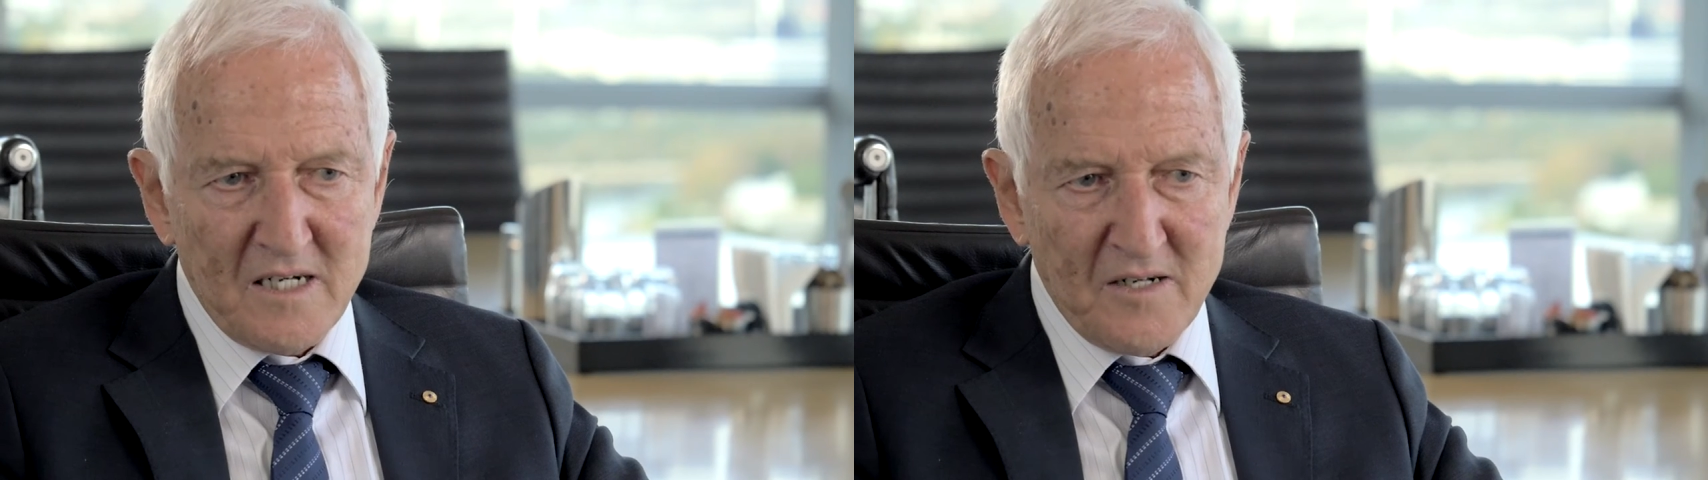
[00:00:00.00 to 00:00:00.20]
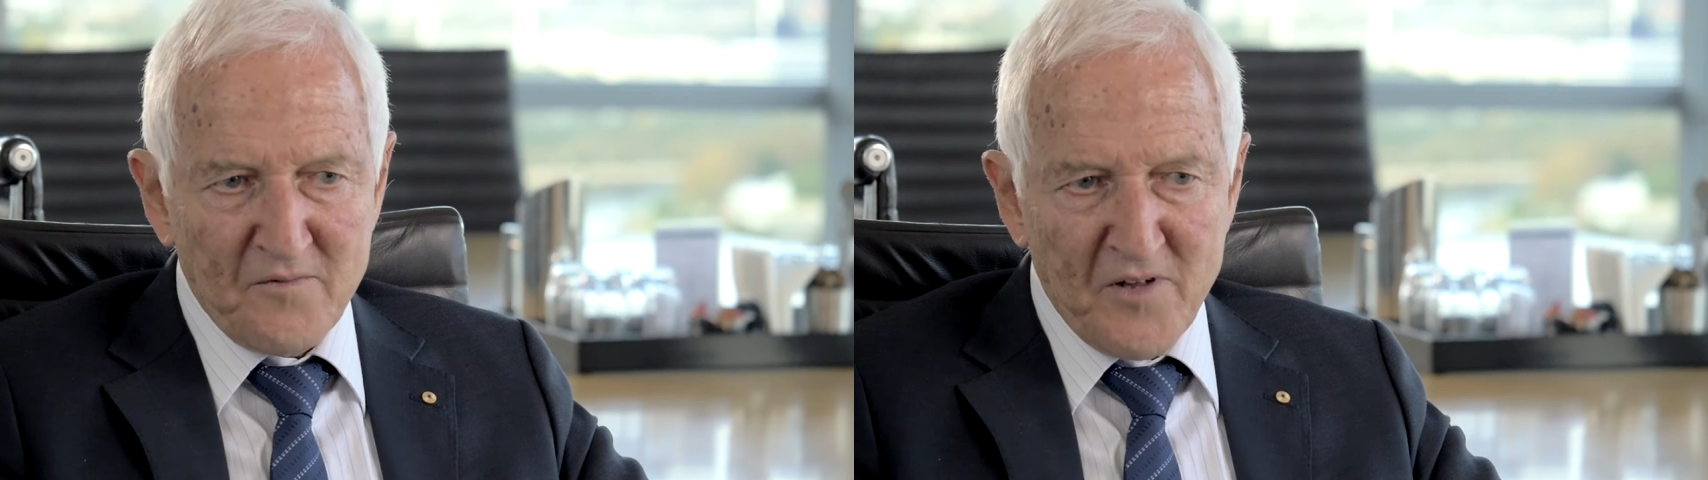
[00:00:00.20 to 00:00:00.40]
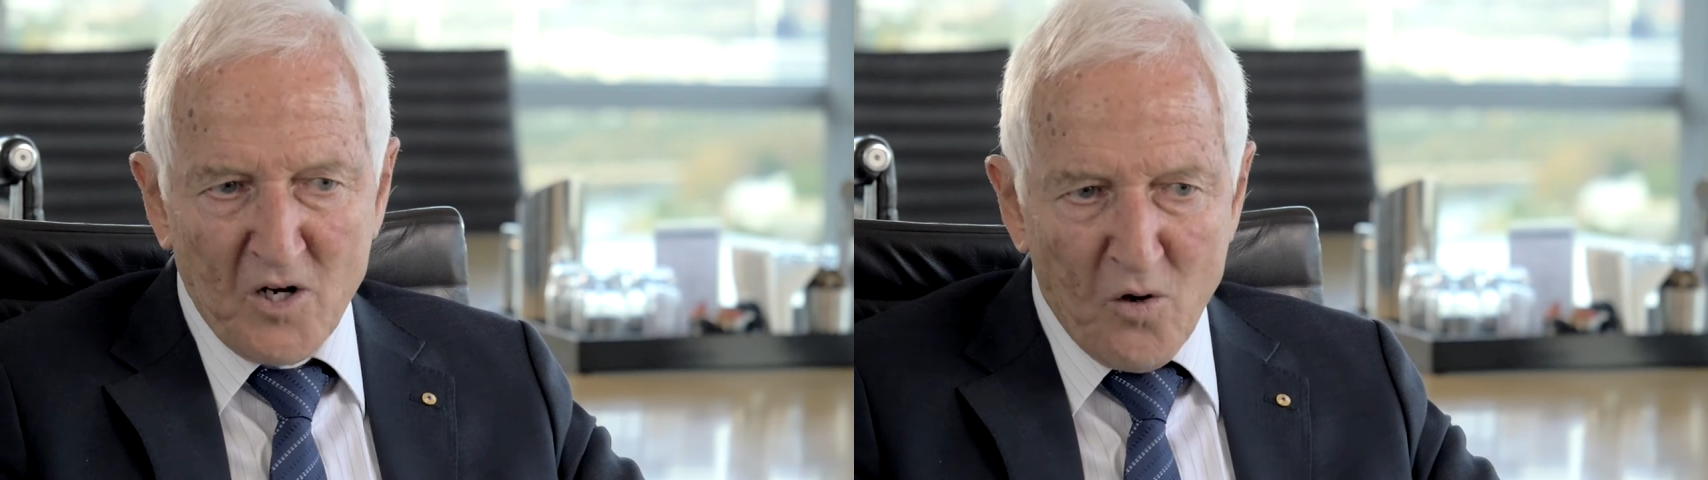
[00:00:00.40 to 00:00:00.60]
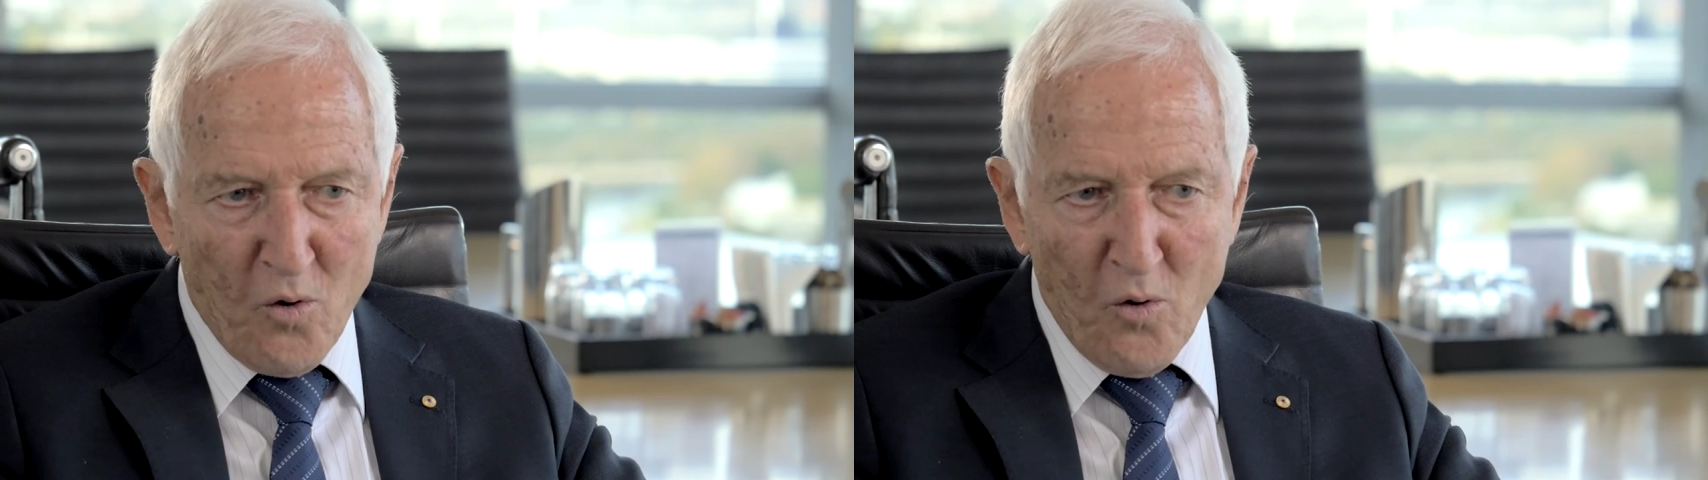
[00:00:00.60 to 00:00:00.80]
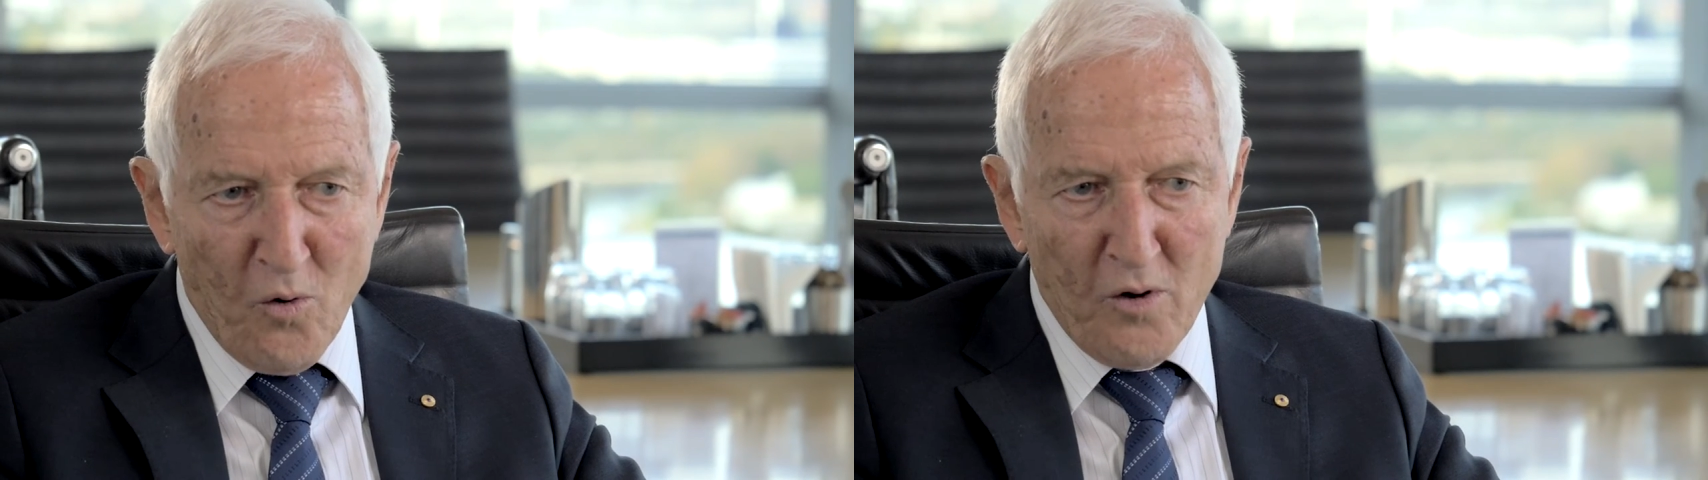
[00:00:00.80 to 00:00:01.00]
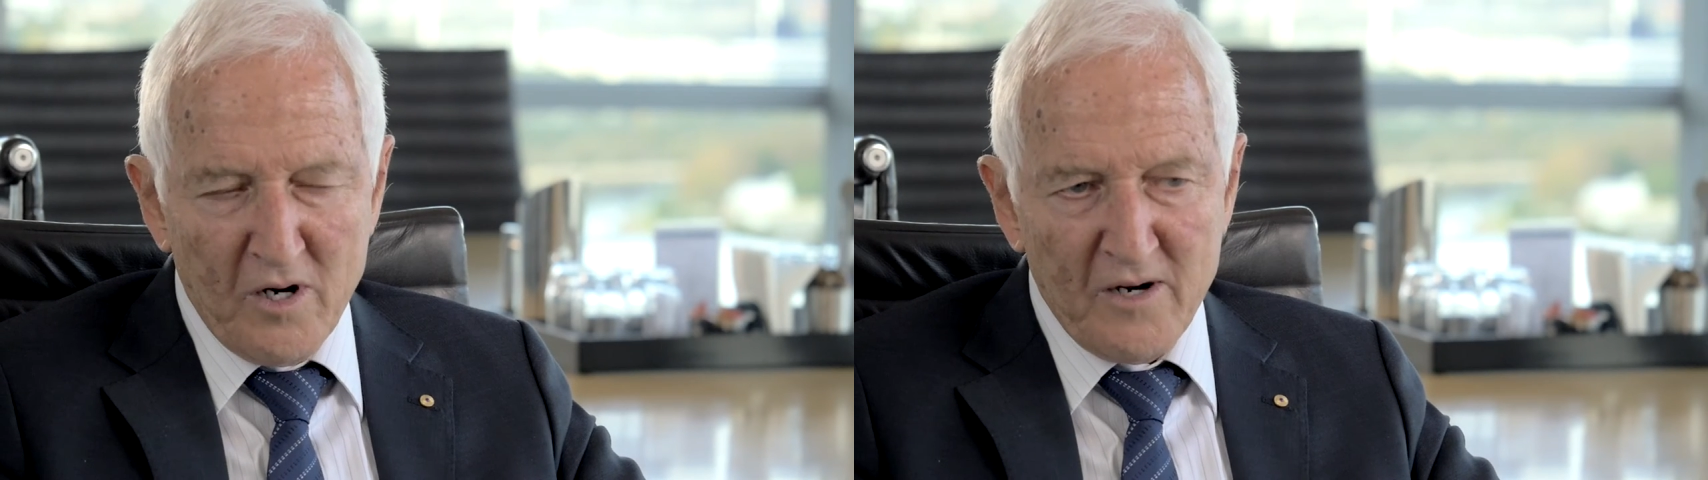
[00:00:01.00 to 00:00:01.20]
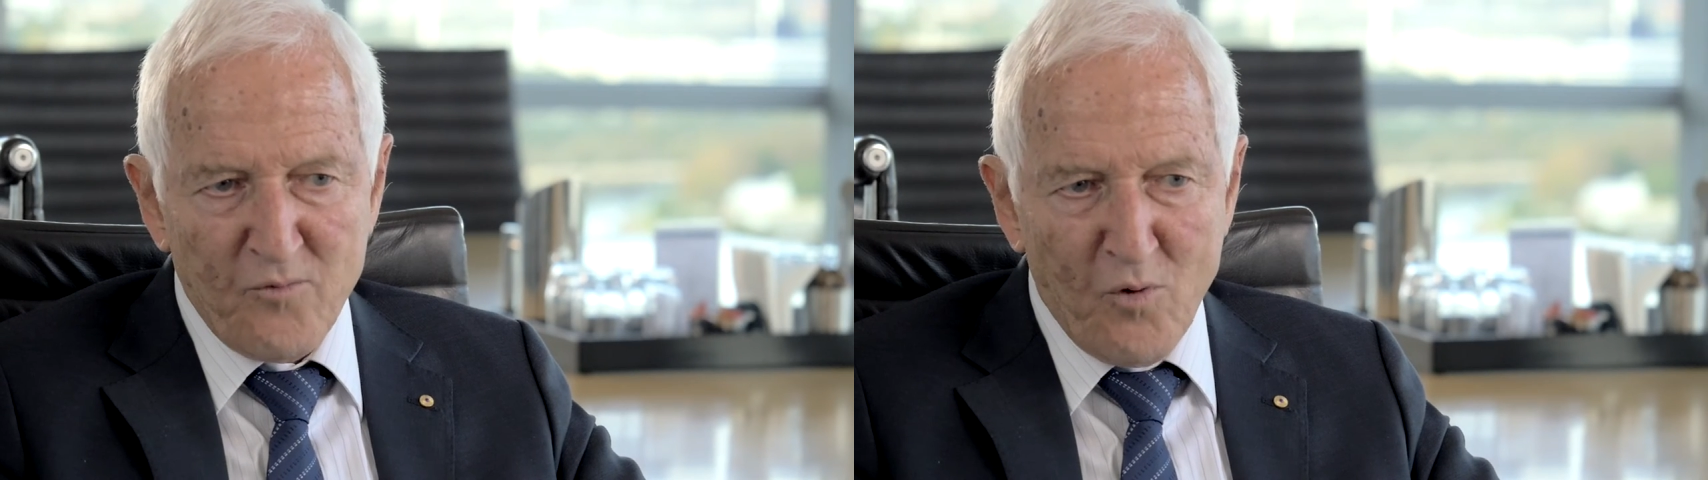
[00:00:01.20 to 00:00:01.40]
the core of